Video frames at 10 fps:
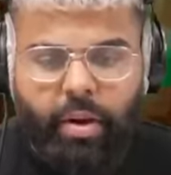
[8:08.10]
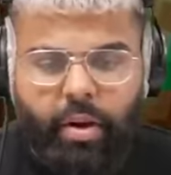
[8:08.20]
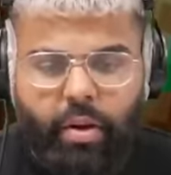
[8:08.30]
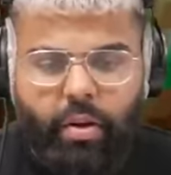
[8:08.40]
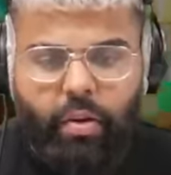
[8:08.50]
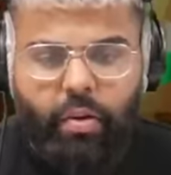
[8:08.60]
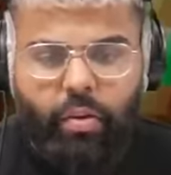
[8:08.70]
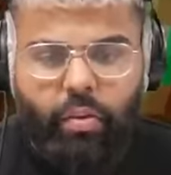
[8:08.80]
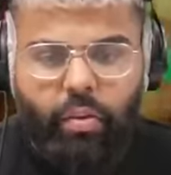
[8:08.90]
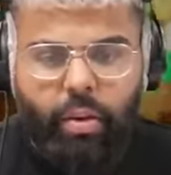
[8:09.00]

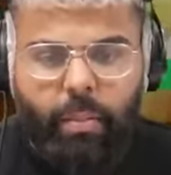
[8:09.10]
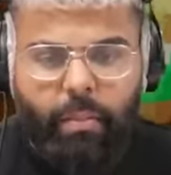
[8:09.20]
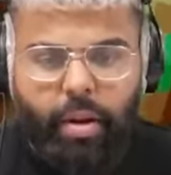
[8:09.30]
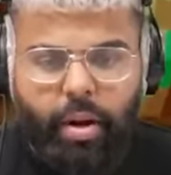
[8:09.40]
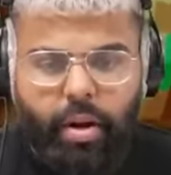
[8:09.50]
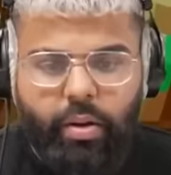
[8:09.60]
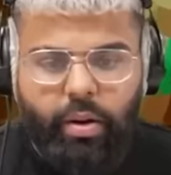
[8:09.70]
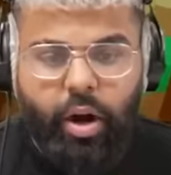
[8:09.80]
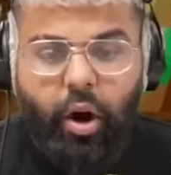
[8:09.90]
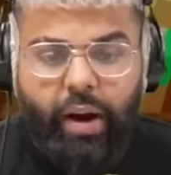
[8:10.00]
Oh my
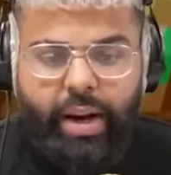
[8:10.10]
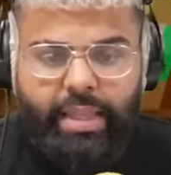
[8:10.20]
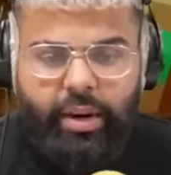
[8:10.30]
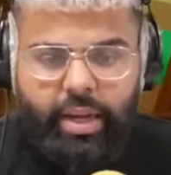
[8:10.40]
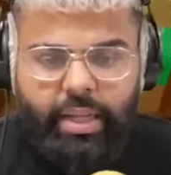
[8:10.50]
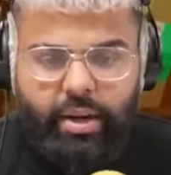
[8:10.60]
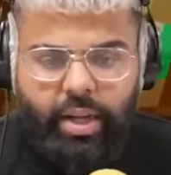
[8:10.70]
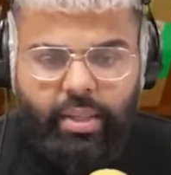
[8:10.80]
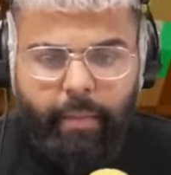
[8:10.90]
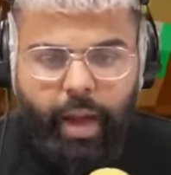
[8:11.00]
god. Oh, here it is. Here it is. Here it
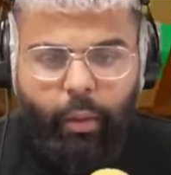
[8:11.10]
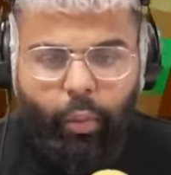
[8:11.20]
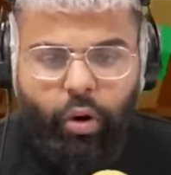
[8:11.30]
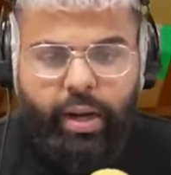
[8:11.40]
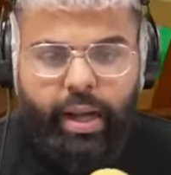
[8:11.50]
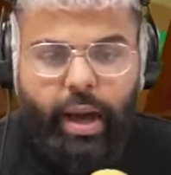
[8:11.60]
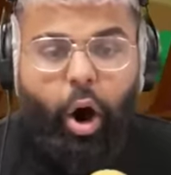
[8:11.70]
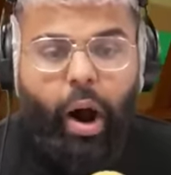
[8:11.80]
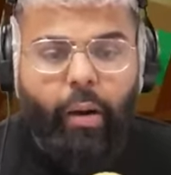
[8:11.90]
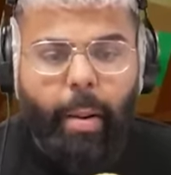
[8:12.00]
is. I walked here.
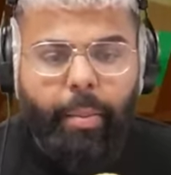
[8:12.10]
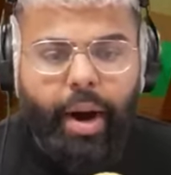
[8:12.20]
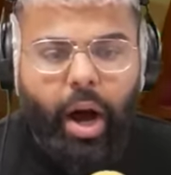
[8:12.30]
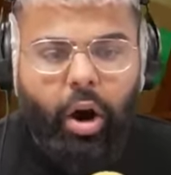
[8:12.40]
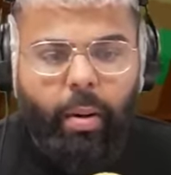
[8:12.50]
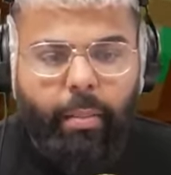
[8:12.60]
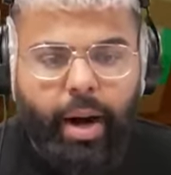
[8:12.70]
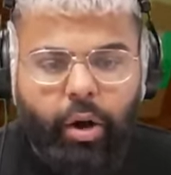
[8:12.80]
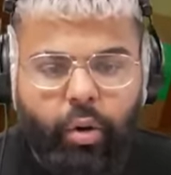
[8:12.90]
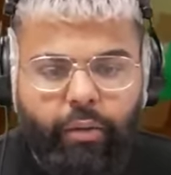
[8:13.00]
Oh, I remember now. I remember
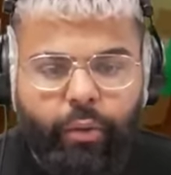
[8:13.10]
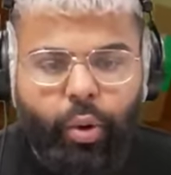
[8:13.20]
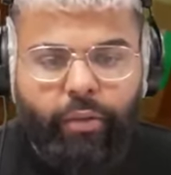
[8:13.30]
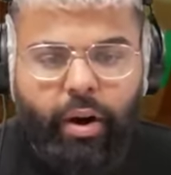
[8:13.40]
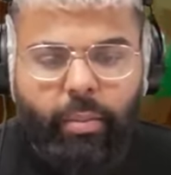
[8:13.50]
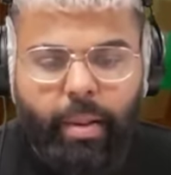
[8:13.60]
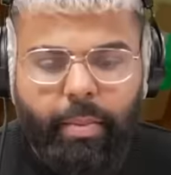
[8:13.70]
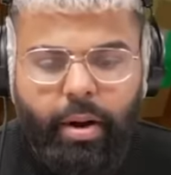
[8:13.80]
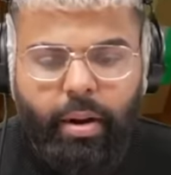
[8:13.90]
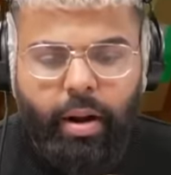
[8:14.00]
now. Quiff. Quiff, I
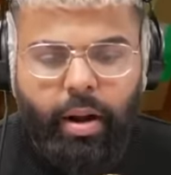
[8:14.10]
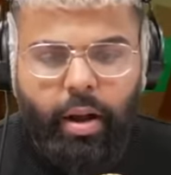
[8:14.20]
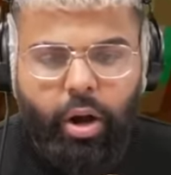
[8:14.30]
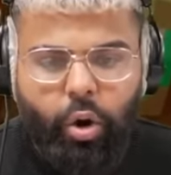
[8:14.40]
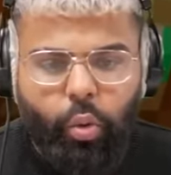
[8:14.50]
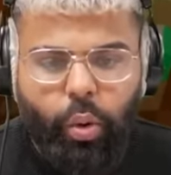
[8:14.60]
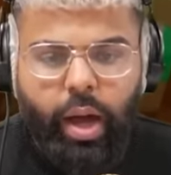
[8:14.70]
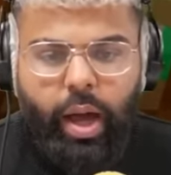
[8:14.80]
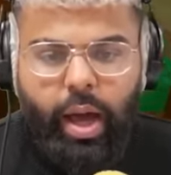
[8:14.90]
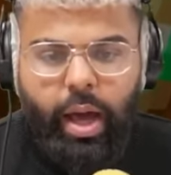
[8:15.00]
remember. Quiff.
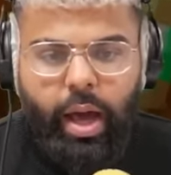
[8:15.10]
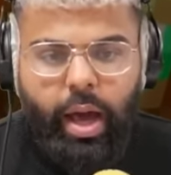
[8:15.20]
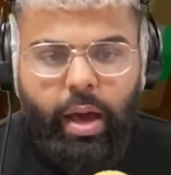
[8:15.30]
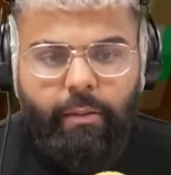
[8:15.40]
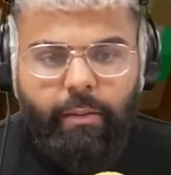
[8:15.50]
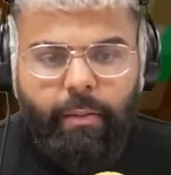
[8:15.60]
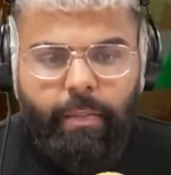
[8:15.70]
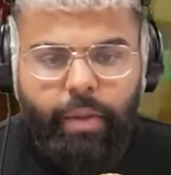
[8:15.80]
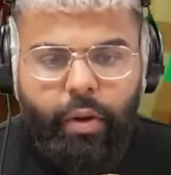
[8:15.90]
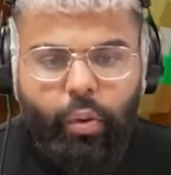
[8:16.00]
Yeah,
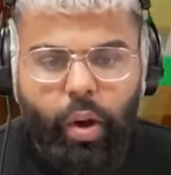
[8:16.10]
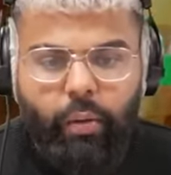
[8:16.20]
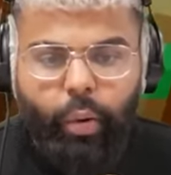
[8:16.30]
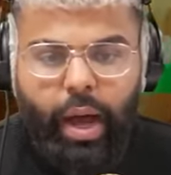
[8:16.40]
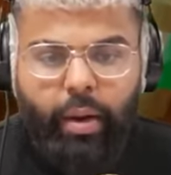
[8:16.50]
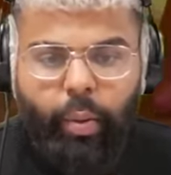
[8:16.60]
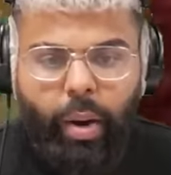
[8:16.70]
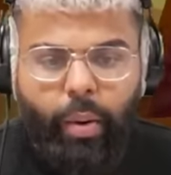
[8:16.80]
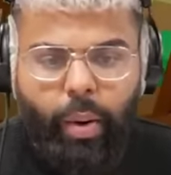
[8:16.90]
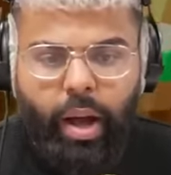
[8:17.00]
where? Where? Where?
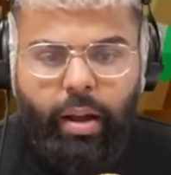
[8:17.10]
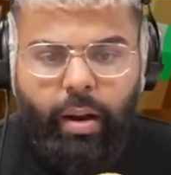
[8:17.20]
Where?